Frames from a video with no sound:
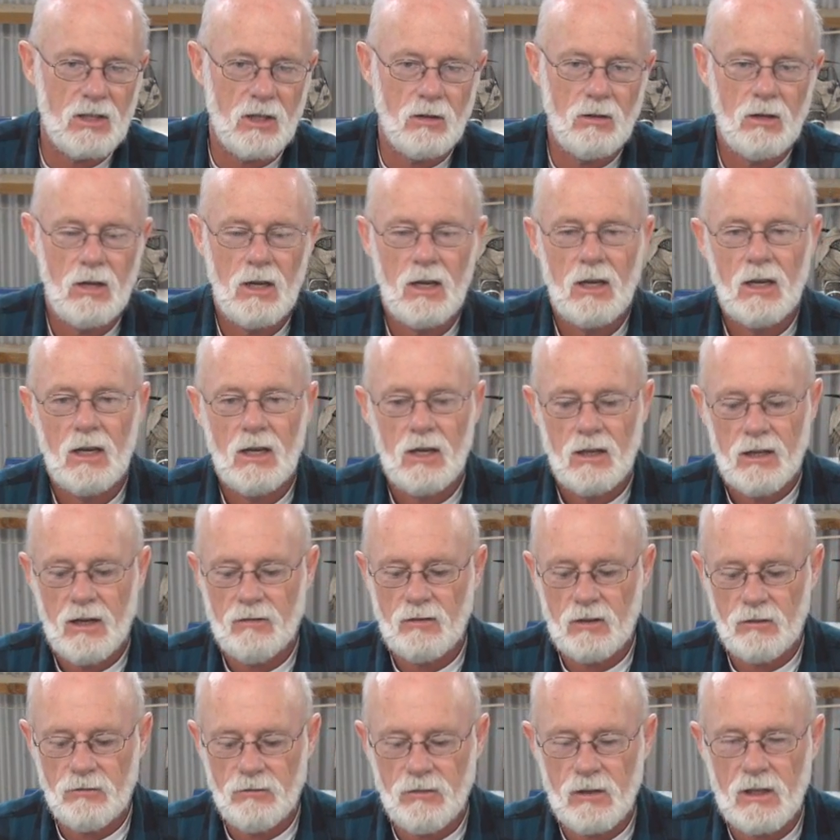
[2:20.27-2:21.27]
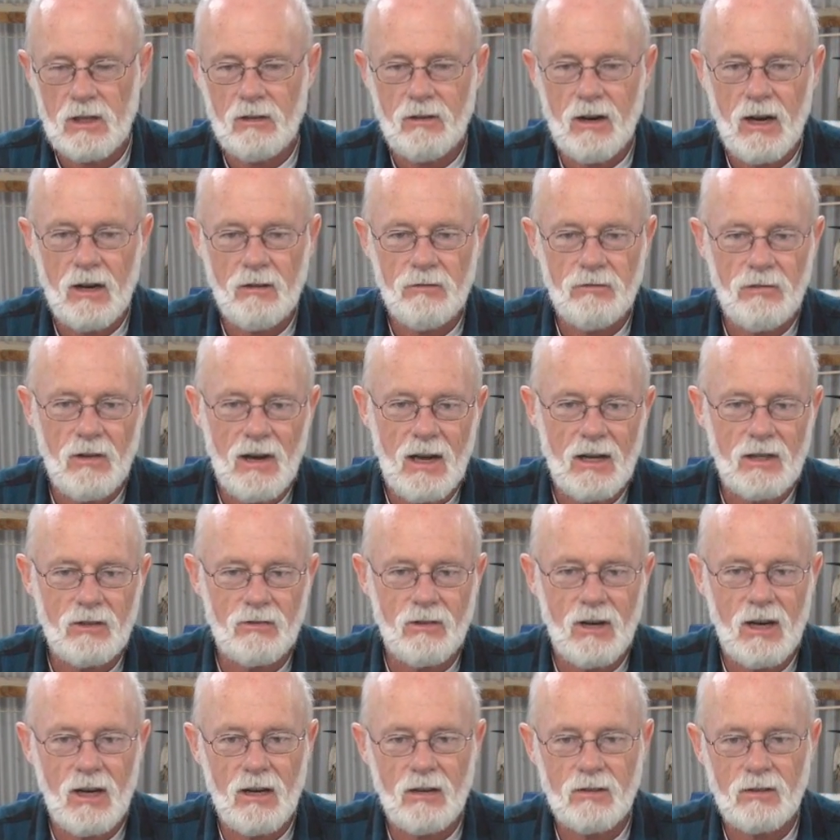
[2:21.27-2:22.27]
So you have to fiddle around, fart
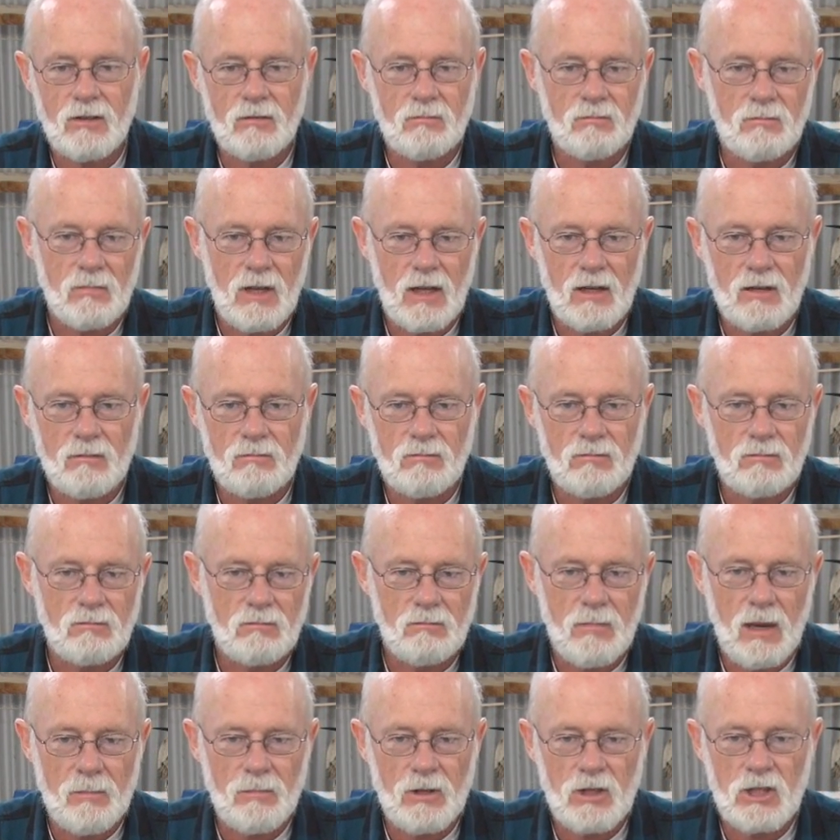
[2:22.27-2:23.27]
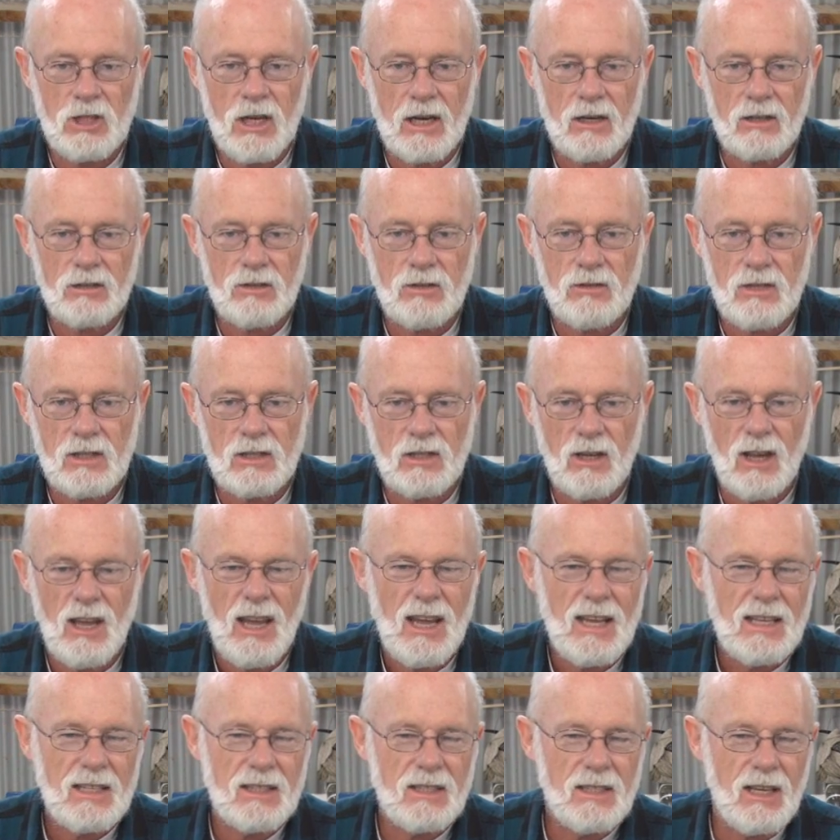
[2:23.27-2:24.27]
around and map the channels and things. So
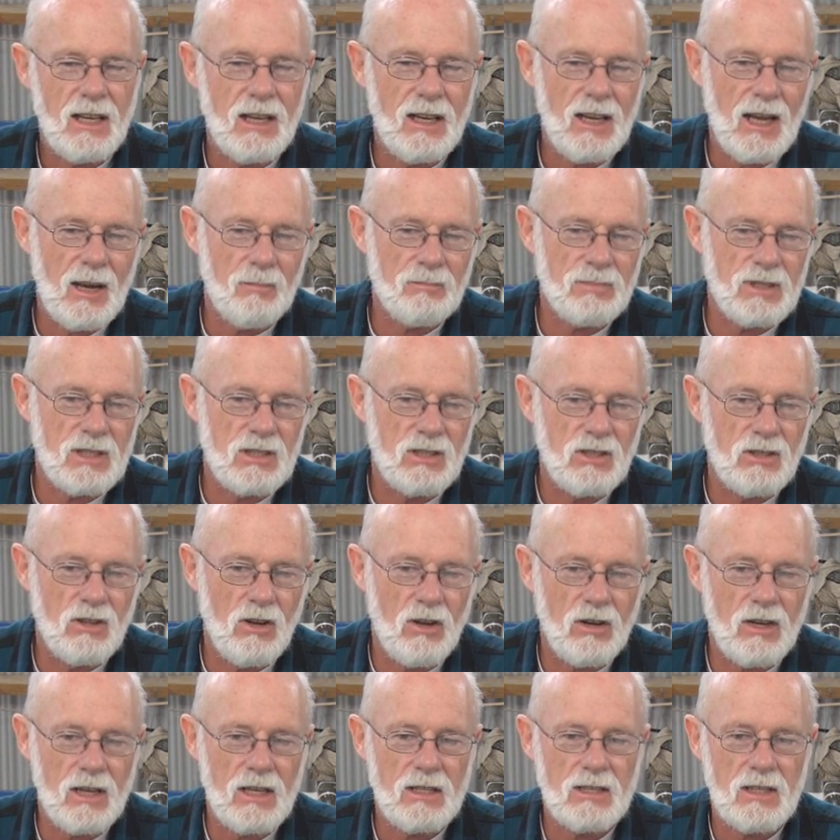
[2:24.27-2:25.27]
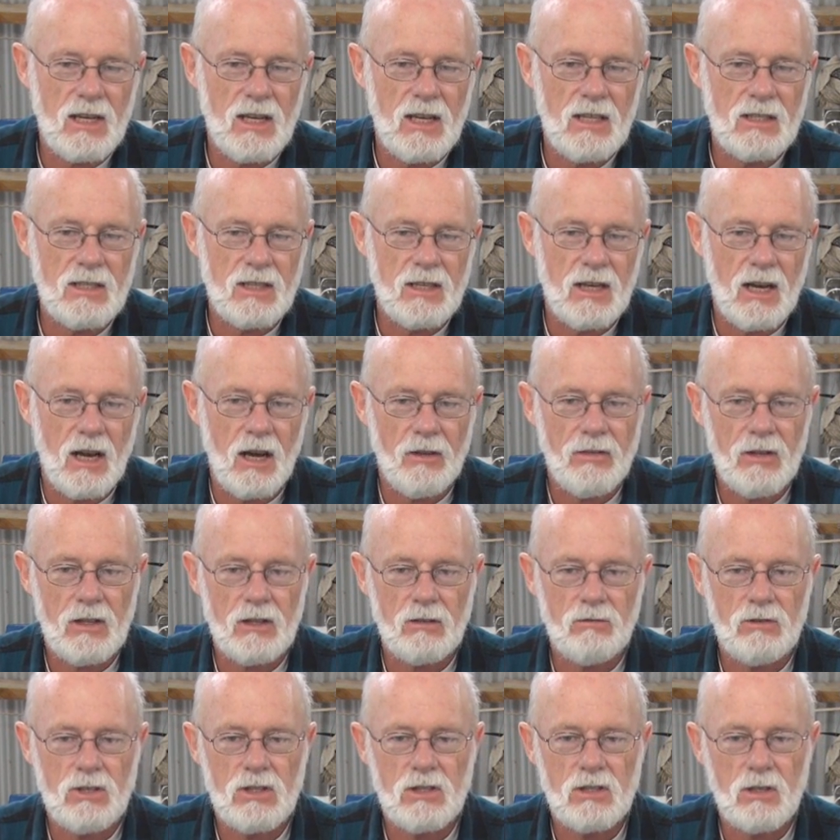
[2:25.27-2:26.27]
setting up's not as easy now. I
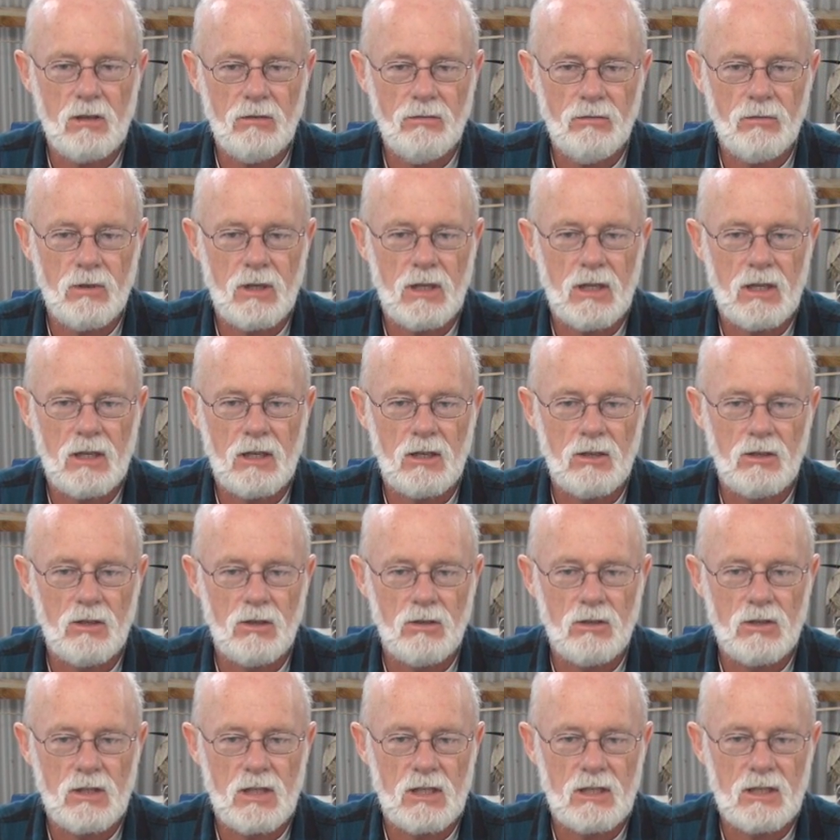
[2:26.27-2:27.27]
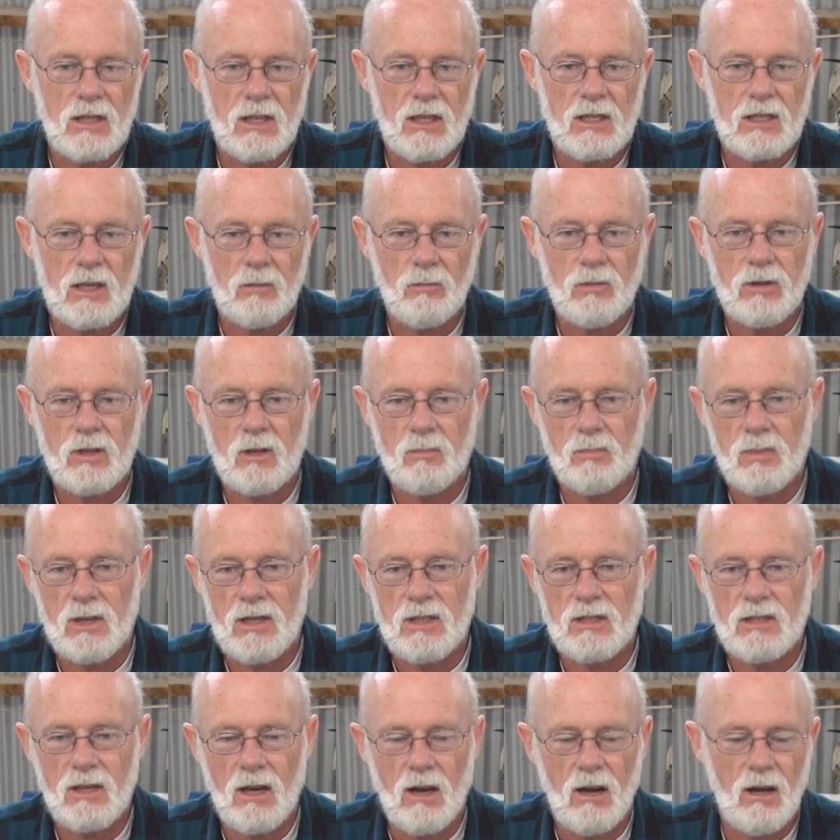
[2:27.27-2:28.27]
think there is software you can use to set this up with your
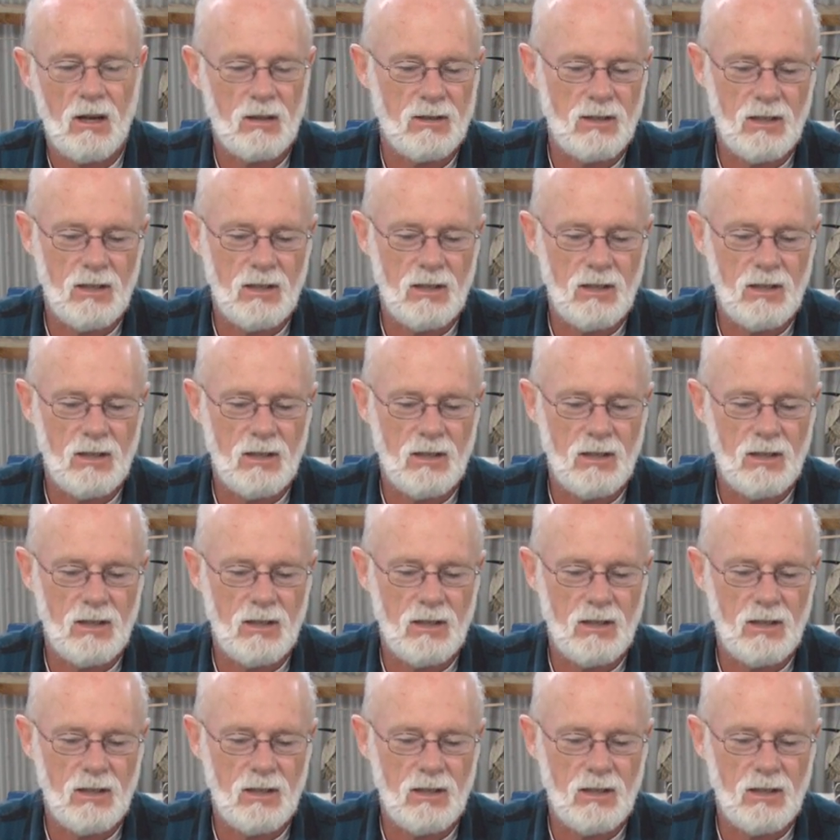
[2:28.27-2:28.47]
PC.